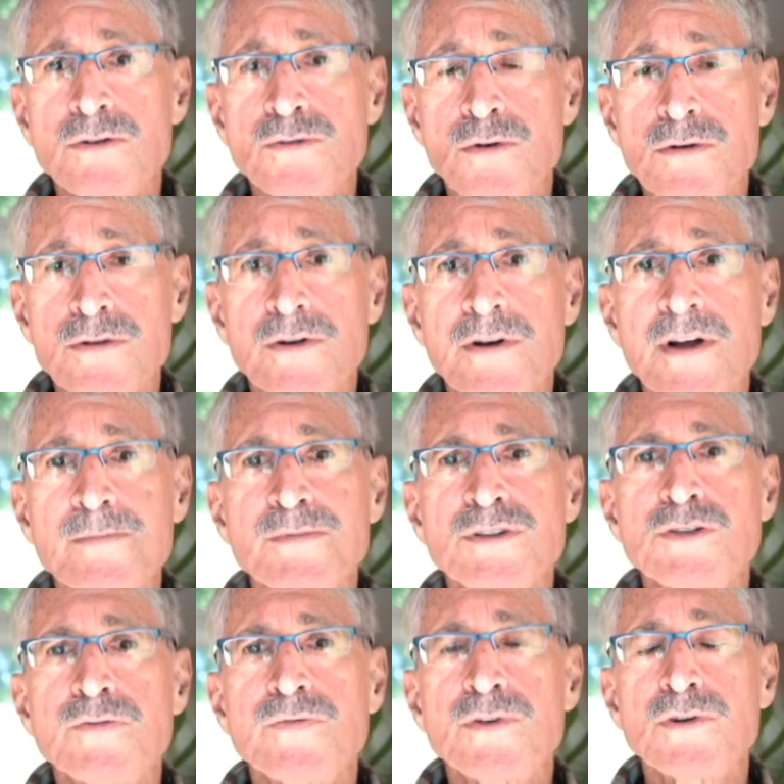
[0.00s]
Northern
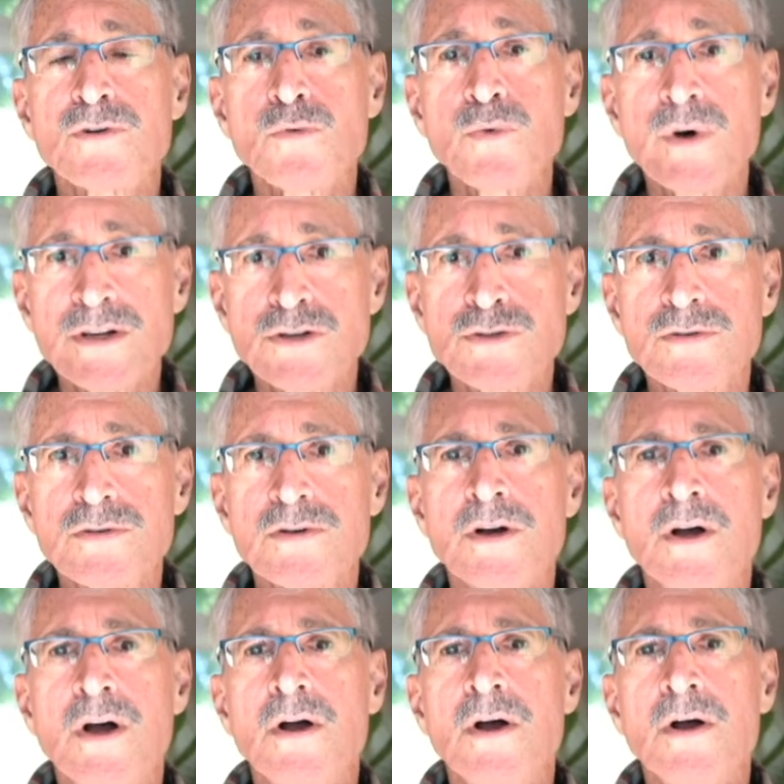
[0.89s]
Hemisphere winter,
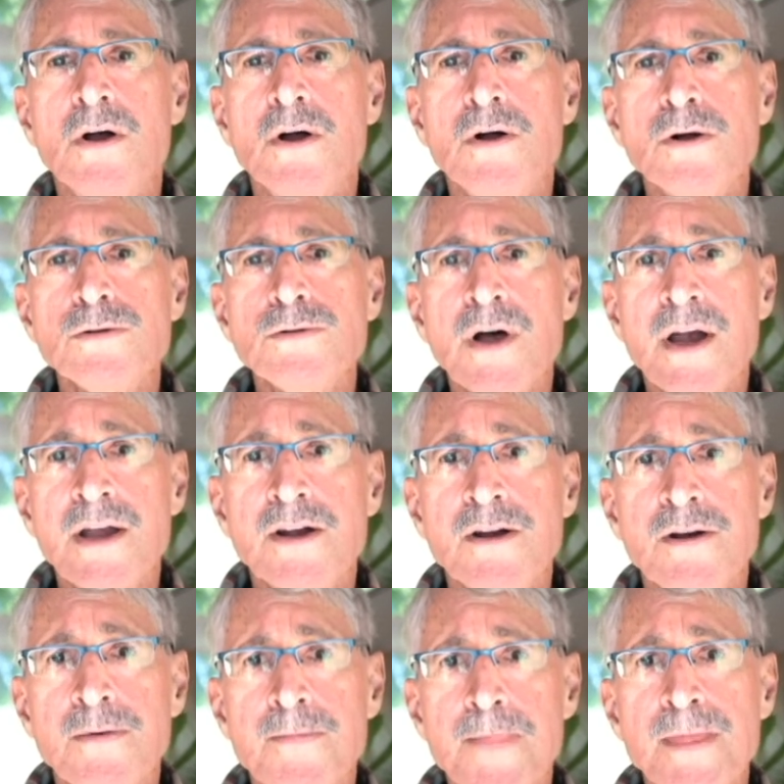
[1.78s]
like
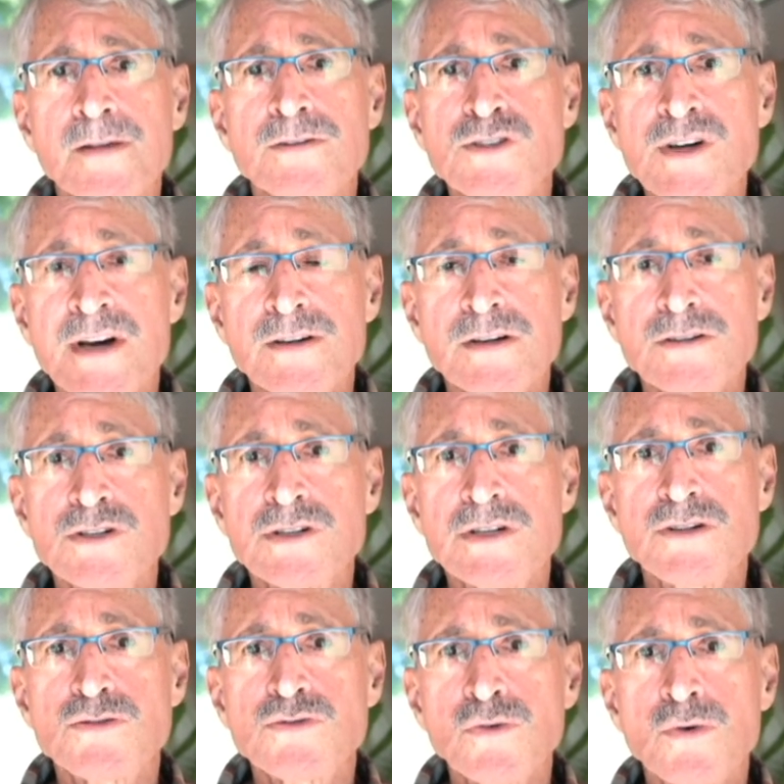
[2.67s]
the
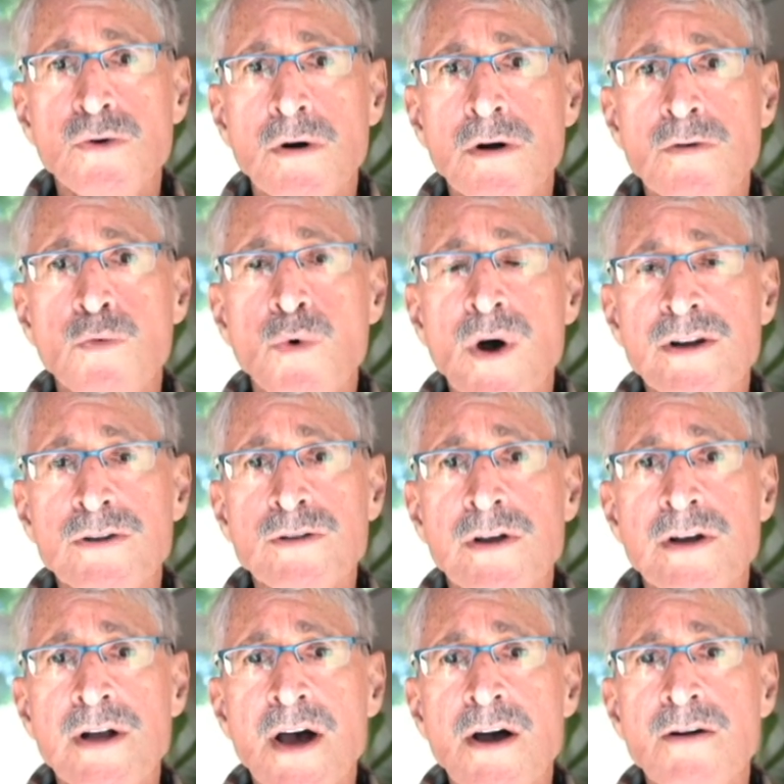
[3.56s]
tendency toward wetter
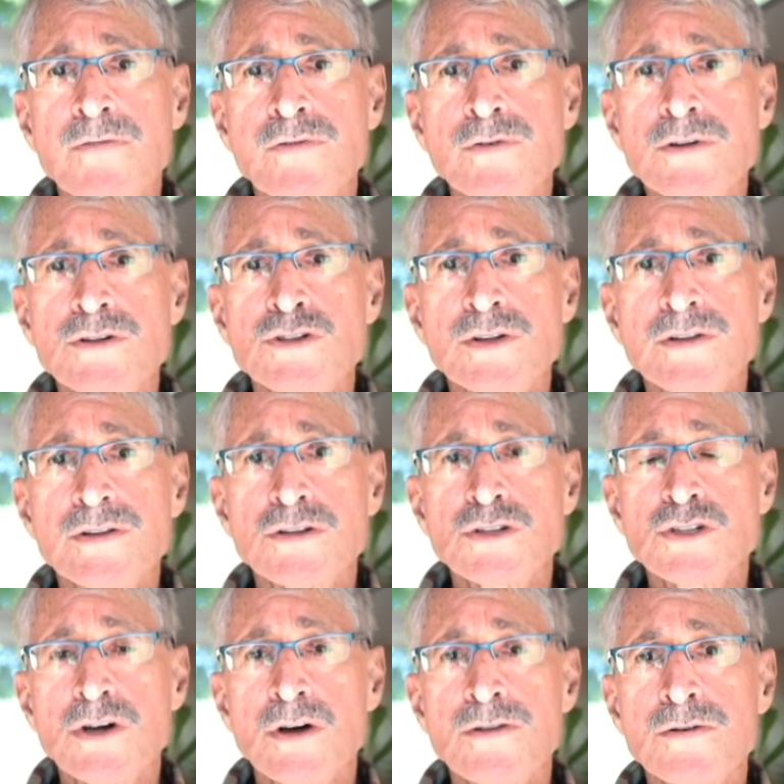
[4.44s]
than average in the
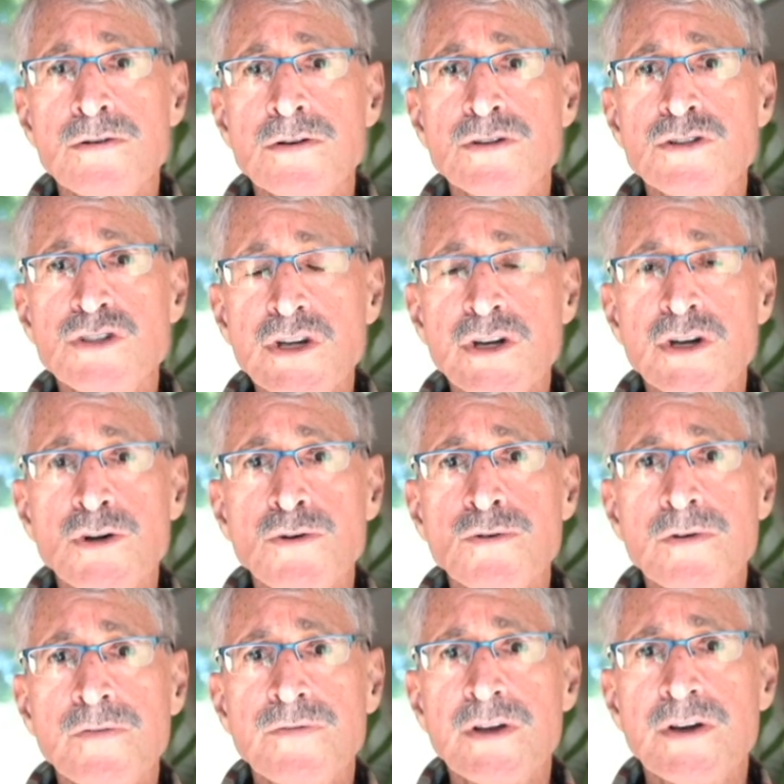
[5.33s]
southern
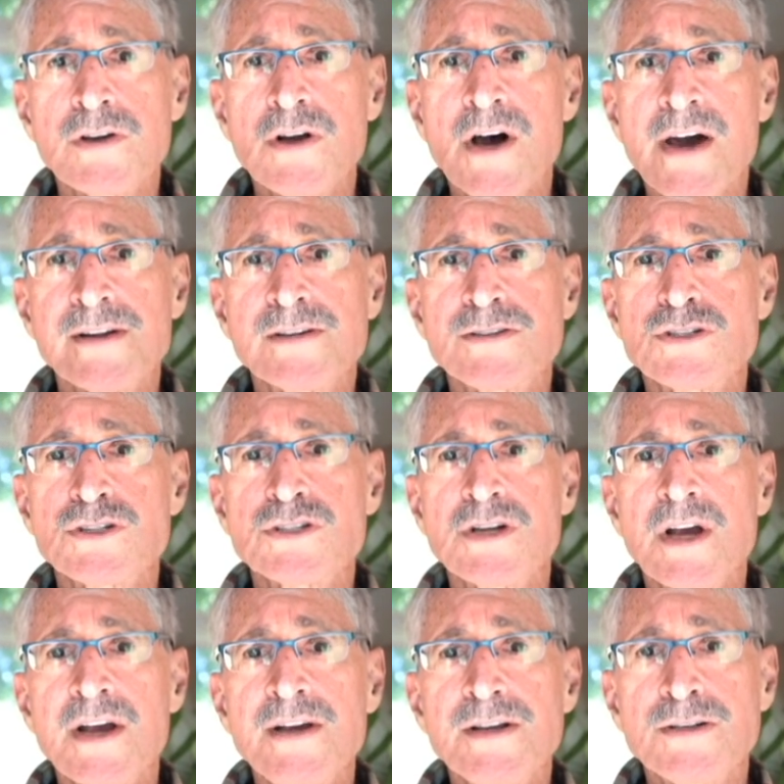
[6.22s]
tier of the United
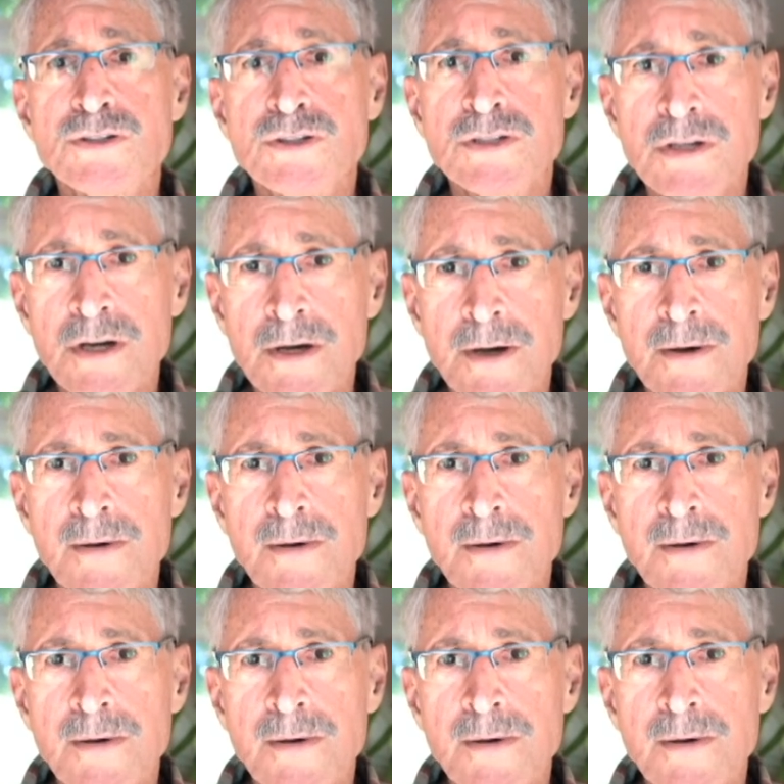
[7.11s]
States,